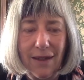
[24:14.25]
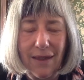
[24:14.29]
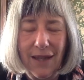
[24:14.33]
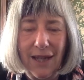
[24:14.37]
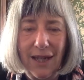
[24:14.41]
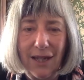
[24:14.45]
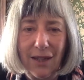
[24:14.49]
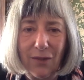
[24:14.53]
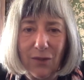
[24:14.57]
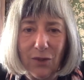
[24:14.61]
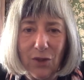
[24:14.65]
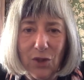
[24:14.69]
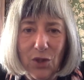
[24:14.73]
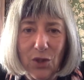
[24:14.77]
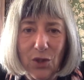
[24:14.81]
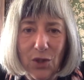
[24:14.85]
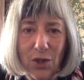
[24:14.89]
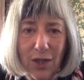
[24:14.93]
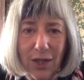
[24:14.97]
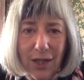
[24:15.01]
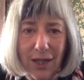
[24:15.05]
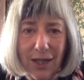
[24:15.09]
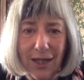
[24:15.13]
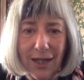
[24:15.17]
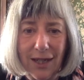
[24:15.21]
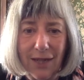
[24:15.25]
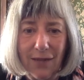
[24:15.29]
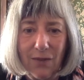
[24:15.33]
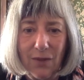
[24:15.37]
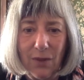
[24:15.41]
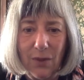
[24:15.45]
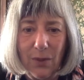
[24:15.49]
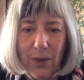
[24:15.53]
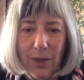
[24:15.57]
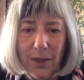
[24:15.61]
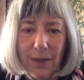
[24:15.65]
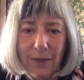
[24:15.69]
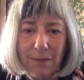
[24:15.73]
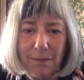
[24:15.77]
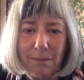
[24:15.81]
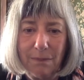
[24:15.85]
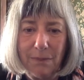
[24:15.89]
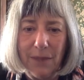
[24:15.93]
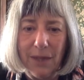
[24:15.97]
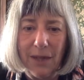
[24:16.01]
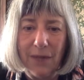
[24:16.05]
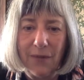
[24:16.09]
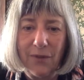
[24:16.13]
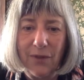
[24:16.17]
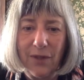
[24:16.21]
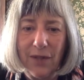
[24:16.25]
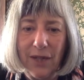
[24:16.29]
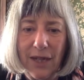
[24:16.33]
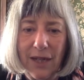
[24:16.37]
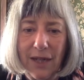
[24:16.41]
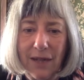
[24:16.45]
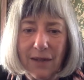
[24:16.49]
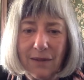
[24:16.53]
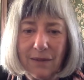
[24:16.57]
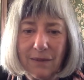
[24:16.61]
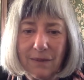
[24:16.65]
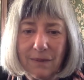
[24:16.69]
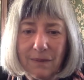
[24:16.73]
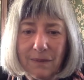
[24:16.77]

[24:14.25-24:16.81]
Thanks for tuning in, everyone. Bye for now.